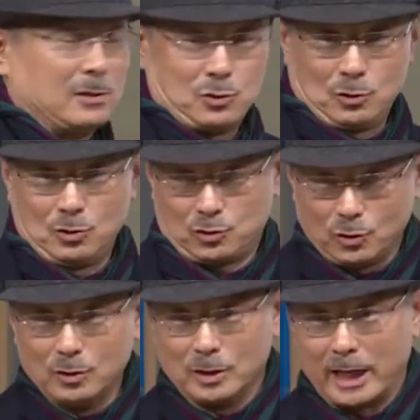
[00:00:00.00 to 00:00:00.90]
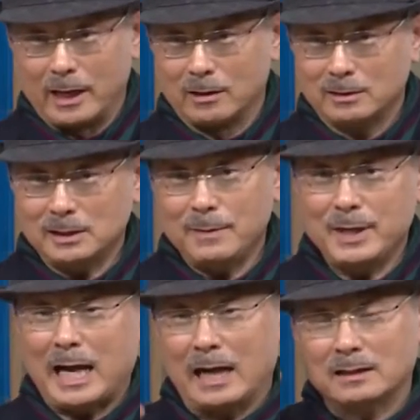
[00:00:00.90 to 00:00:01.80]
the quality is to my
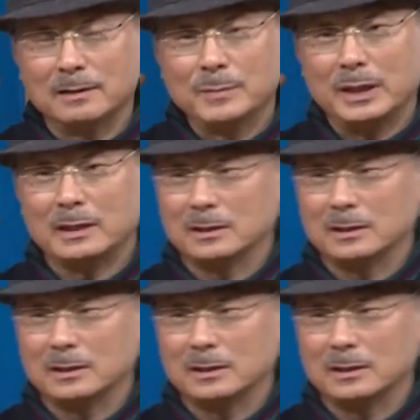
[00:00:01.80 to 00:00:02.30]
satisfaction.